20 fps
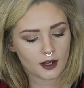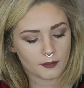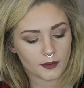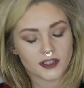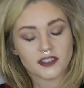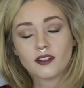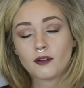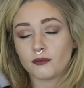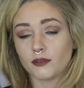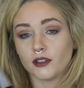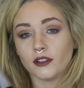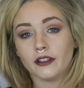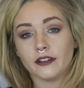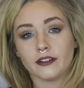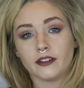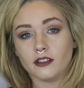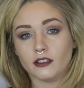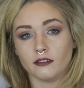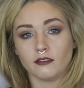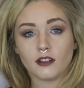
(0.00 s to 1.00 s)
Except for
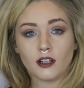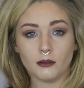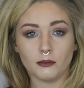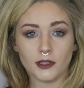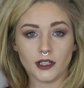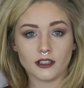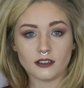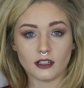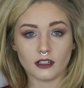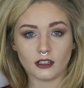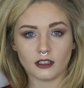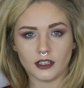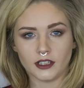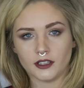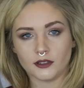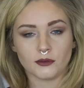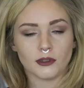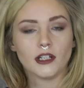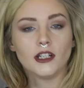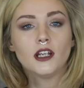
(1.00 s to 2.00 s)
a couple days I didn't clean
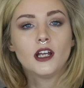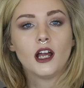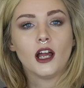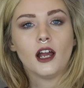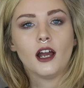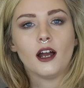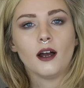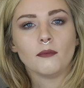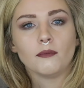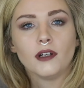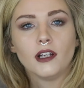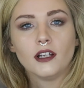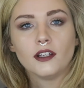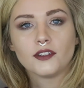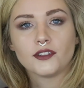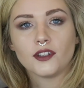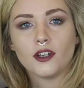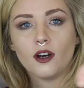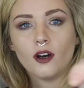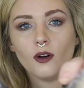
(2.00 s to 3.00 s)
this one.
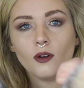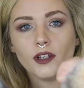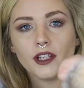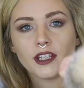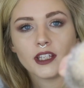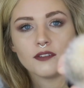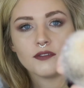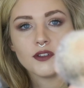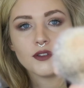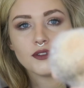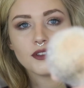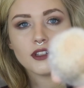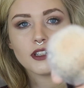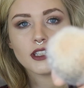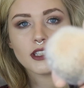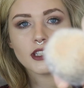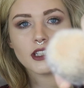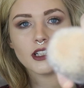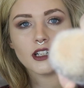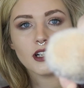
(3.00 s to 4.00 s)
So like if you see
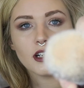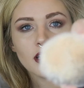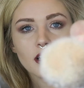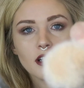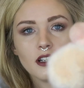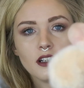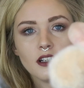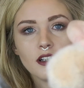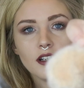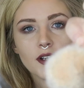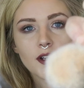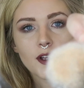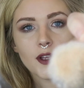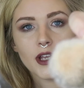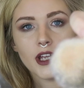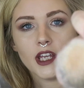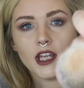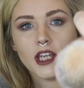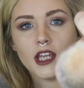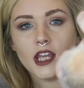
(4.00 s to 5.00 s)
here,
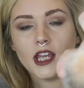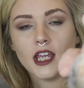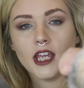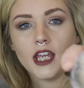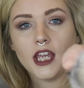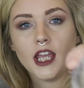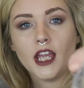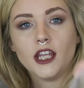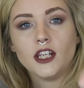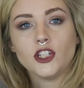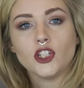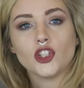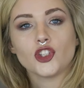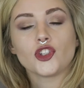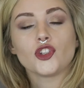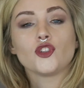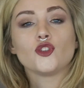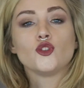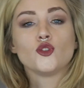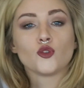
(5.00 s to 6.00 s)
it
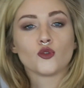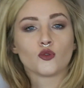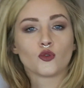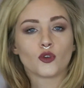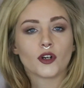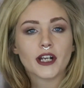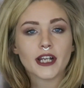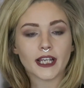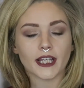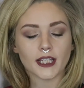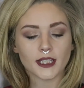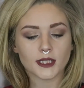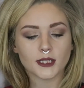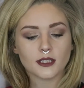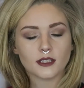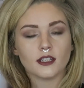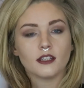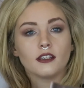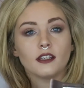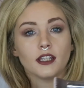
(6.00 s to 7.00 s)
just
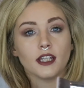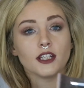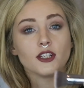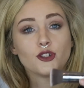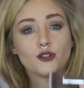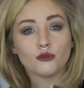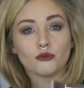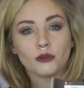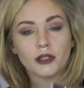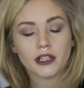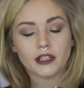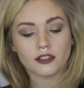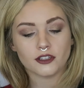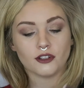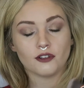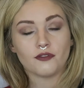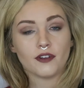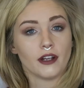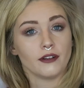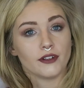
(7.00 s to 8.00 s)
drinks. It drinks
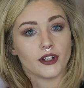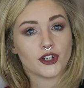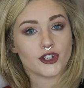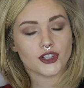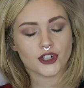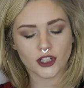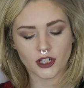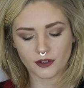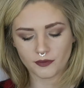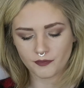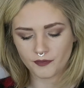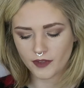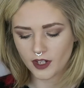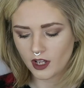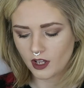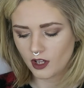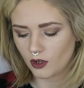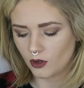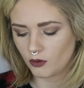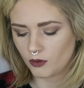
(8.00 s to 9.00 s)
your foundation in.
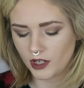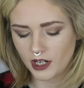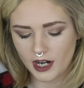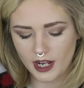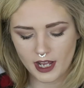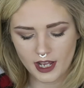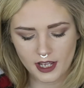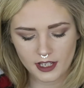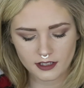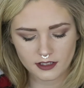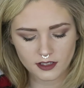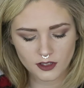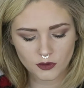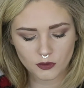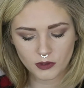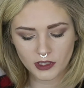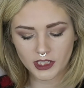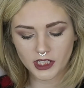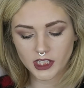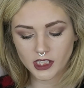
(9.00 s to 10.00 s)
Whereas this
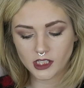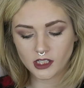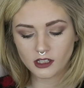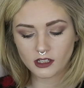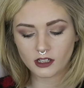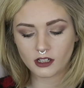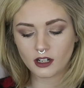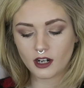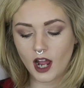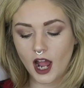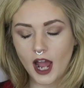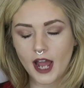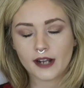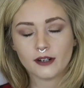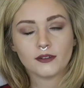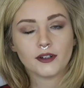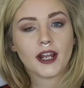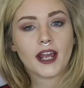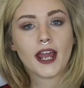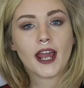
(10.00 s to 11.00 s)
one here, I
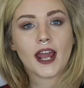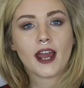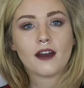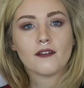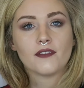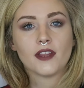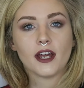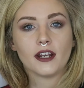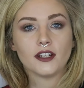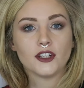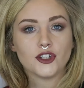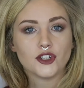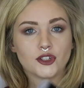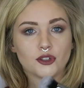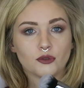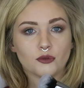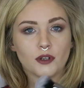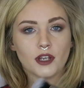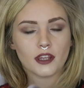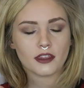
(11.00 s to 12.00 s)
don't have that
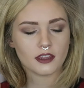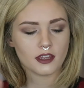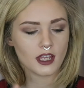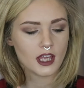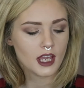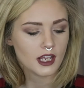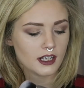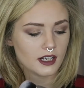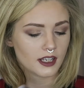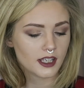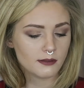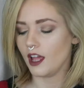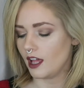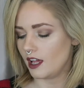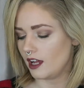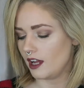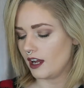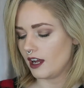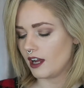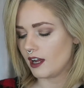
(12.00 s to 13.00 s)
issue with.
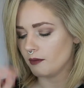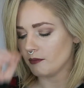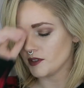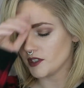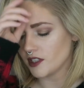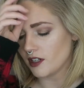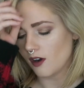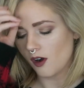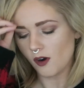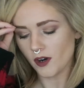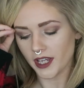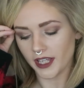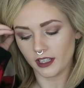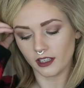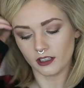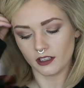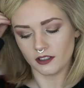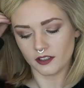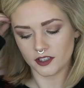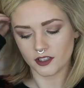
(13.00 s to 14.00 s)
So
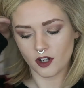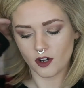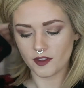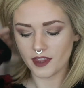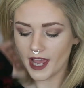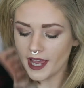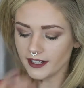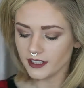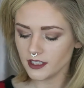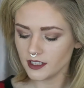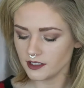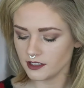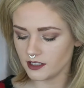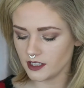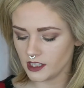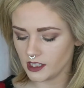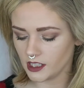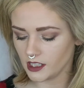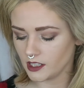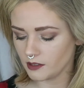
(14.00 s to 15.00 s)
that is
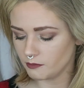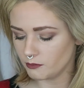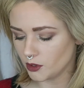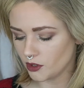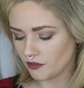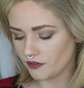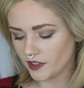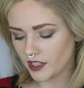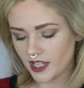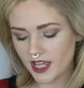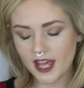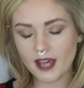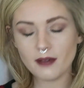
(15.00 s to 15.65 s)
the Morphe